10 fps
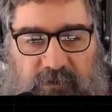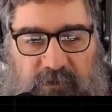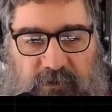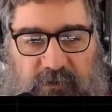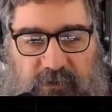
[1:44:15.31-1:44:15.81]

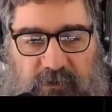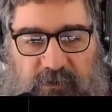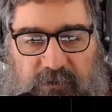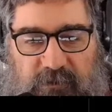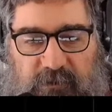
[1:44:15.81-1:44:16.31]

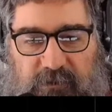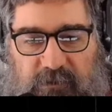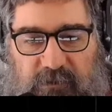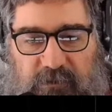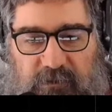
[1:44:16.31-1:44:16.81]
No,
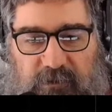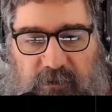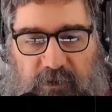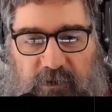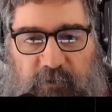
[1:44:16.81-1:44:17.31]

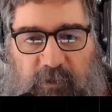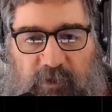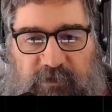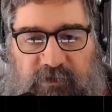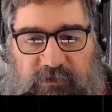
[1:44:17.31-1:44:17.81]
it very
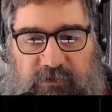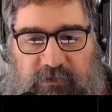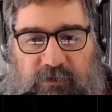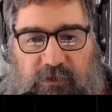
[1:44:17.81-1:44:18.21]
much is.